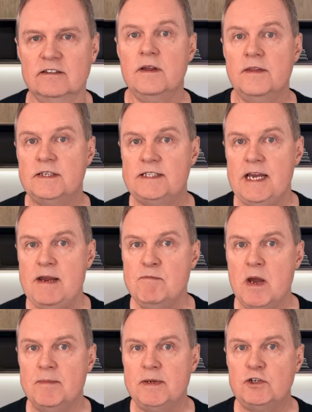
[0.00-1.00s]
The same
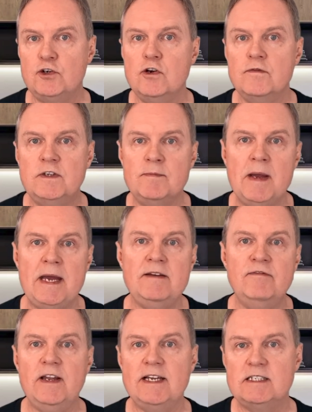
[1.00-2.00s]
might be true of Demand
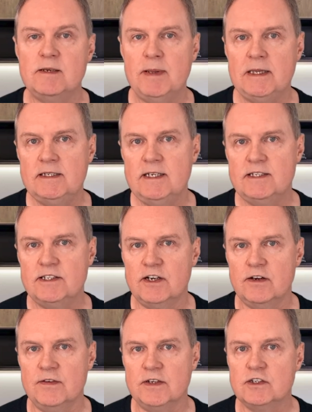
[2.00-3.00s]
Flexibility
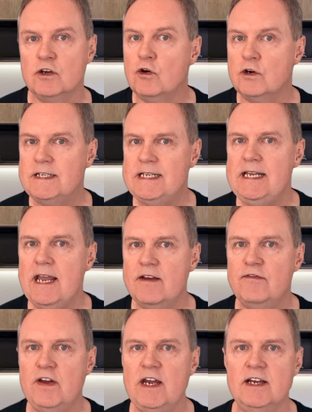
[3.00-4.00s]
Service, or
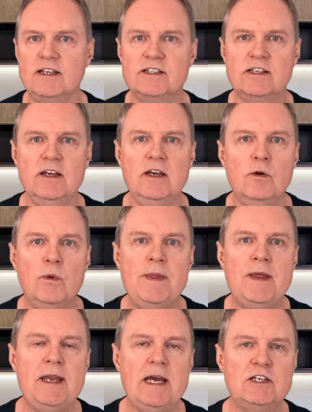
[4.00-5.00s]
DFS, when the
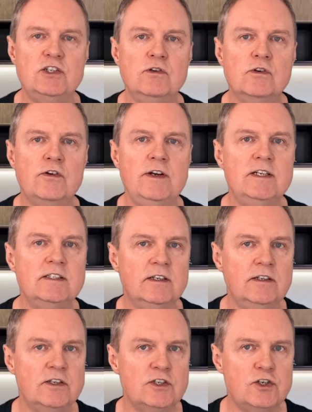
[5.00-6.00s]
national grid is
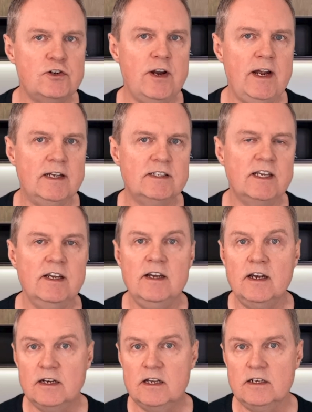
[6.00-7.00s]
under stress
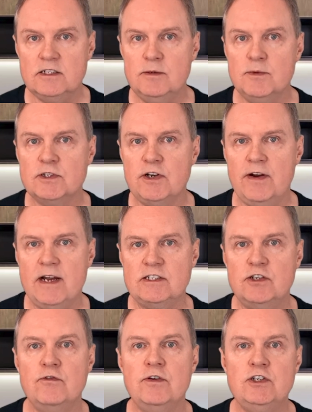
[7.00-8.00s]
and customers are asked
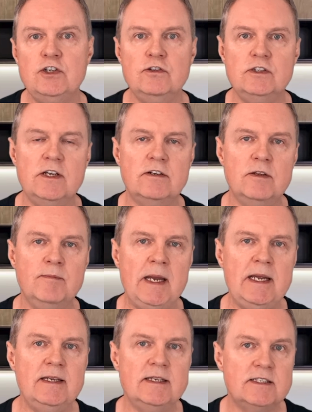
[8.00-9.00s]
to reduce their
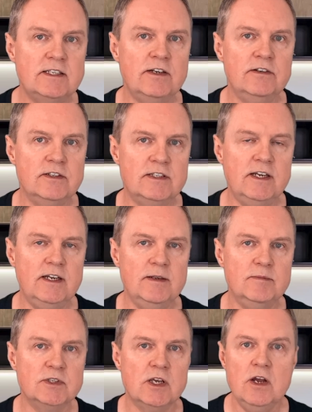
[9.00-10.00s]
demand at certain
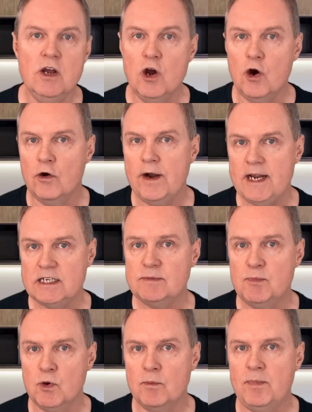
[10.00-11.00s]
times or
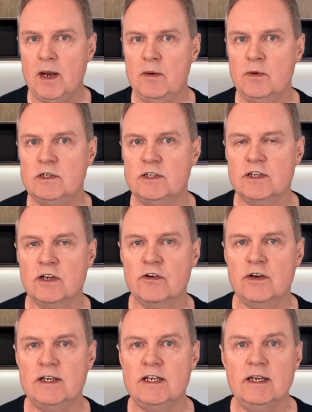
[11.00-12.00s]
export power to the
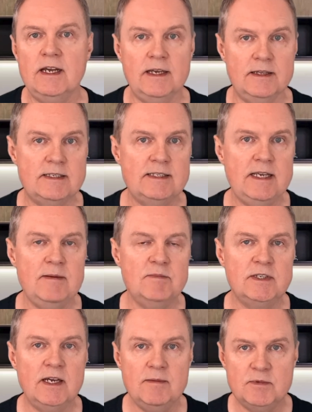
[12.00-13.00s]
grid at the same
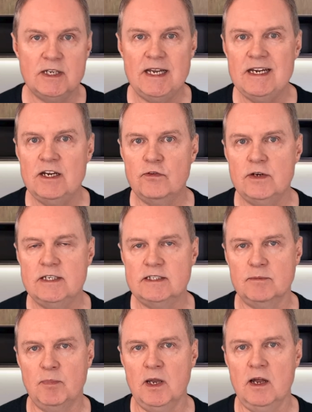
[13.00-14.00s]
time to increase
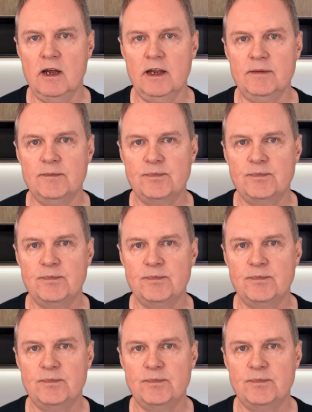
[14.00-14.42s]
supply.